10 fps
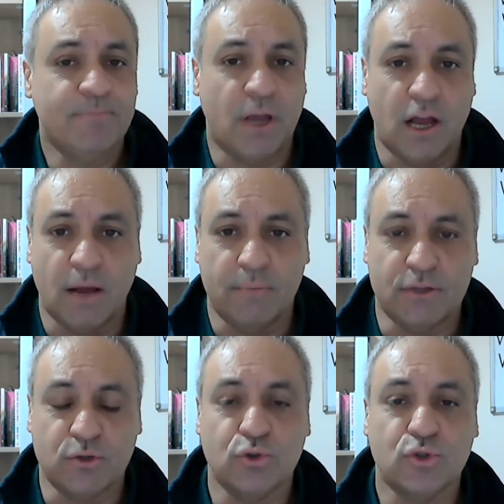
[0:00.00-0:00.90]

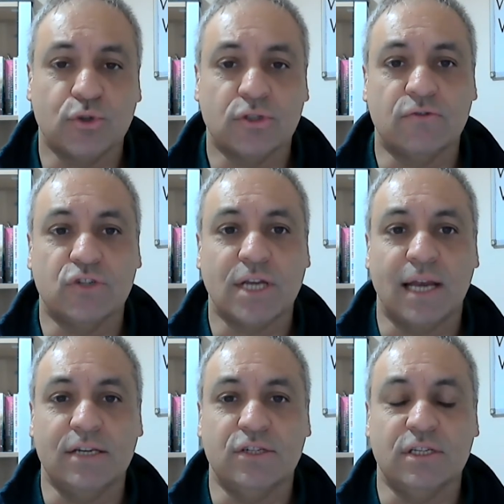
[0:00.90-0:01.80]
There's all sorts of
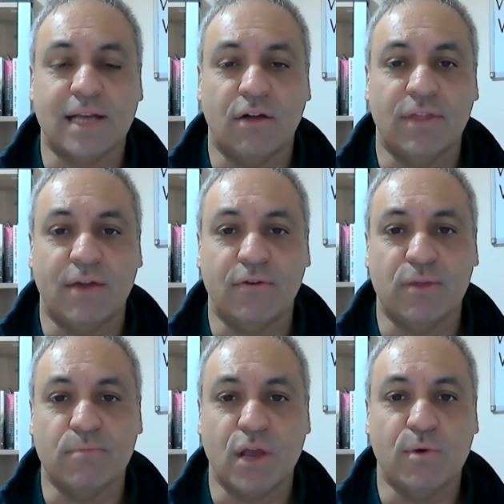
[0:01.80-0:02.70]
challenges out there at the
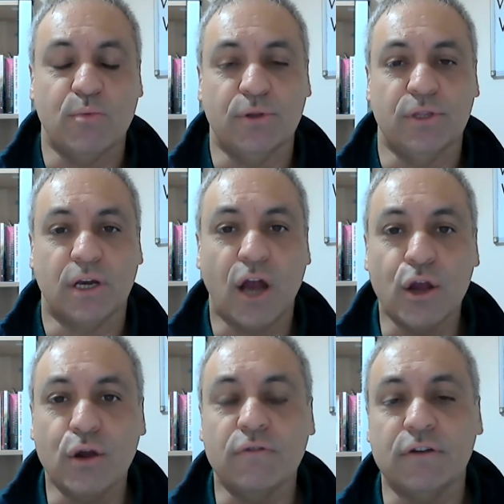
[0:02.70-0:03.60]
moment with the
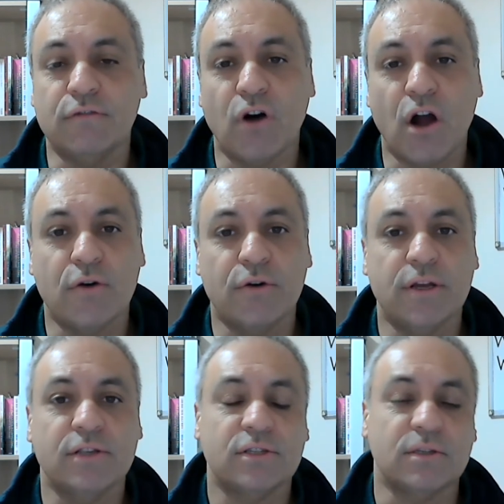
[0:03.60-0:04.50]
COVID
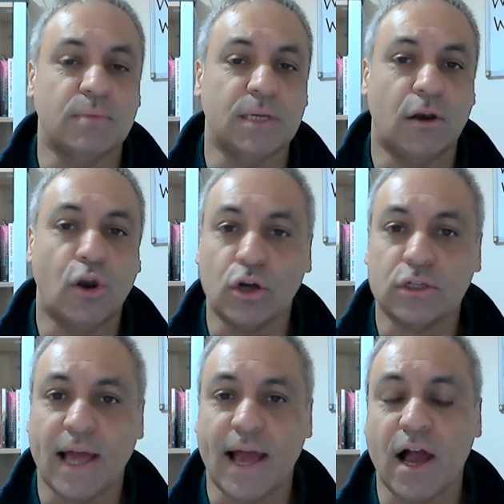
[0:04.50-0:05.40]
virus and being
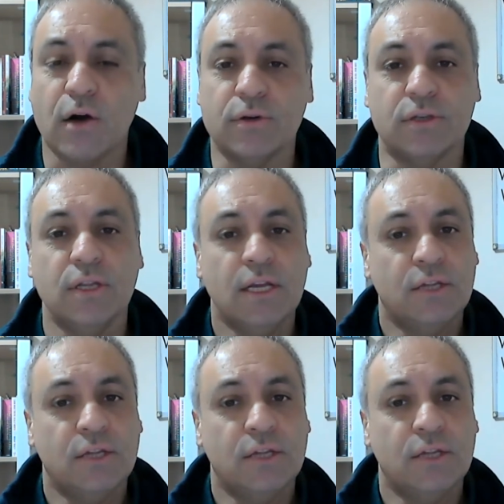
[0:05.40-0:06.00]
locked down and